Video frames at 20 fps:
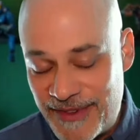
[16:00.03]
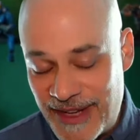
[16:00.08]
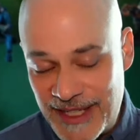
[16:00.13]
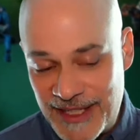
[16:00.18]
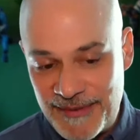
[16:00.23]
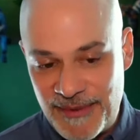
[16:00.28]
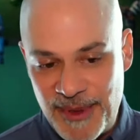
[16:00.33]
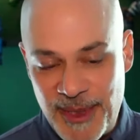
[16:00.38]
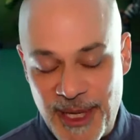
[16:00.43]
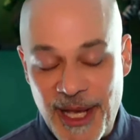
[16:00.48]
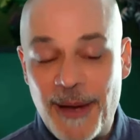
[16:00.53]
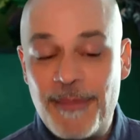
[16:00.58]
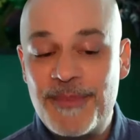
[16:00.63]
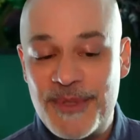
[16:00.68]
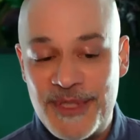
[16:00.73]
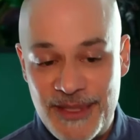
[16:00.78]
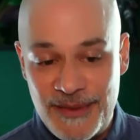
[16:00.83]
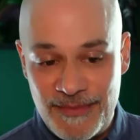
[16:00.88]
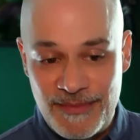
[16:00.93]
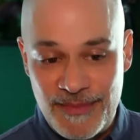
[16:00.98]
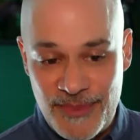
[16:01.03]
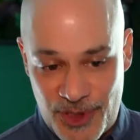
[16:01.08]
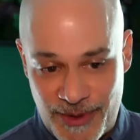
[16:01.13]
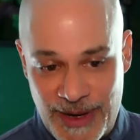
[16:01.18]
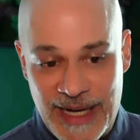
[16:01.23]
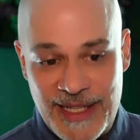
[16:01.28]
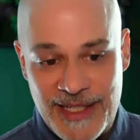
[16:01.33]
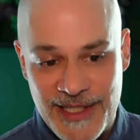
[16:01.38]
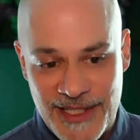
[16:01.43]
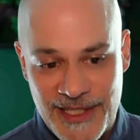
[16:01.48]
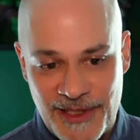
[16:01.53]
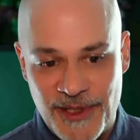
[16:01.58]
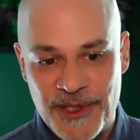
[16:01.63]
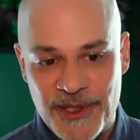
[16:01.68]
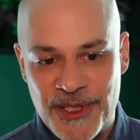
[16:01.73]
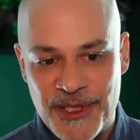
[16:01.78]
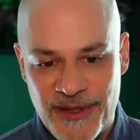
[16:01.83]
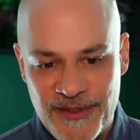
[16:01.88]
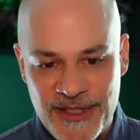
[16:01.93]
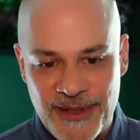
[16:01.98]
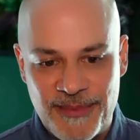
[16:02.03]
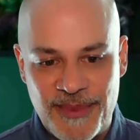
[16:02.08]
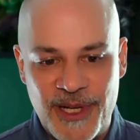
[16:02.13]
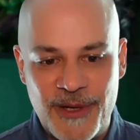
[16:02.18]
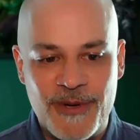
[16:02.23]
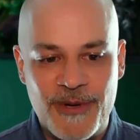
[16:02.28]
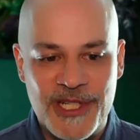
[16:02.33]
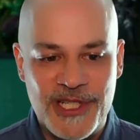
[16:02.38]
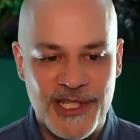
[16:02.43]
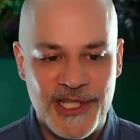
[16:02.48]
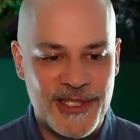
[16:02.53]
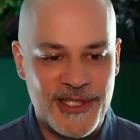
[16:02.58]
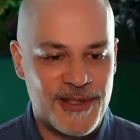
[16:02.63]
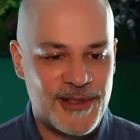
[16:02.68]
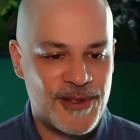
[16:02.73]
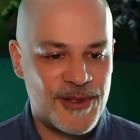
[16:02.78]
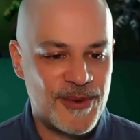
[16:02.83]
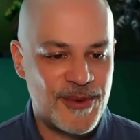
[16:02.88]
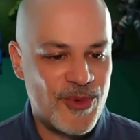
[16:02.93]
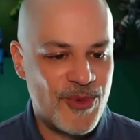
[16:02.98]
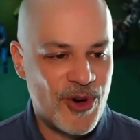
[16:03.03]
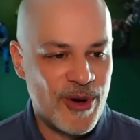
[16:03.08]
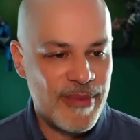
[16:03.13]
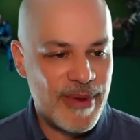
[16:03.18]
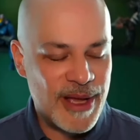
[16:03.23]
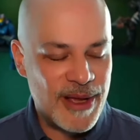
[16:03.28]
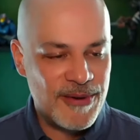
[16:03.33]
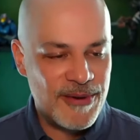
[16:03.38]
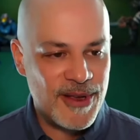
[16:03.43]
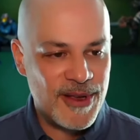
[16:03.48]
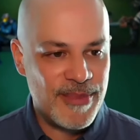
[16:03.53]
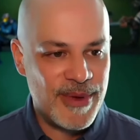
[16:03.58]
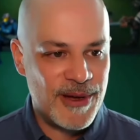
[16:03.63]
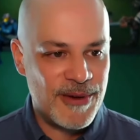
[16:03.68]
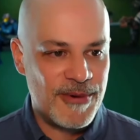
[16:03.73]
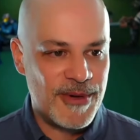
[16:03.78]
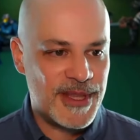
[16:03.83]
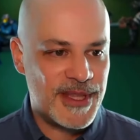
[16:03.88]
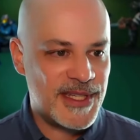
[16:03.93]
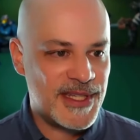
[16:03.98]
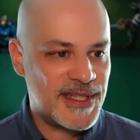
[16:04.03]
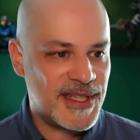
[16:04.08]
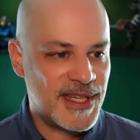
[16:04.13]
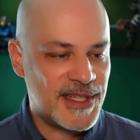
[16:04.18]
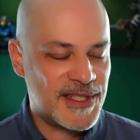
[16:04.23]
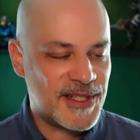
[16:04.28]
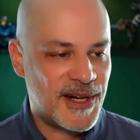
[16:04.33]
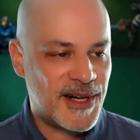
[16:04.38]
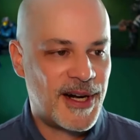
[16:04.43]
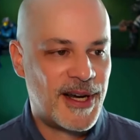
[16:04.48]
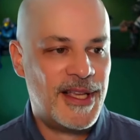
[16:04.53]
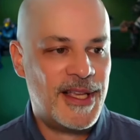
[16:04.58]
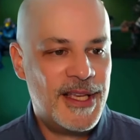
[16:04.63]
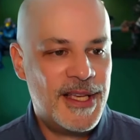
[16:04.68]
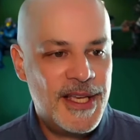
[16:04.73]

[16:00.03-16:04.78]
effectively become direct disclosure if somebody wishes to learn more about what these things are.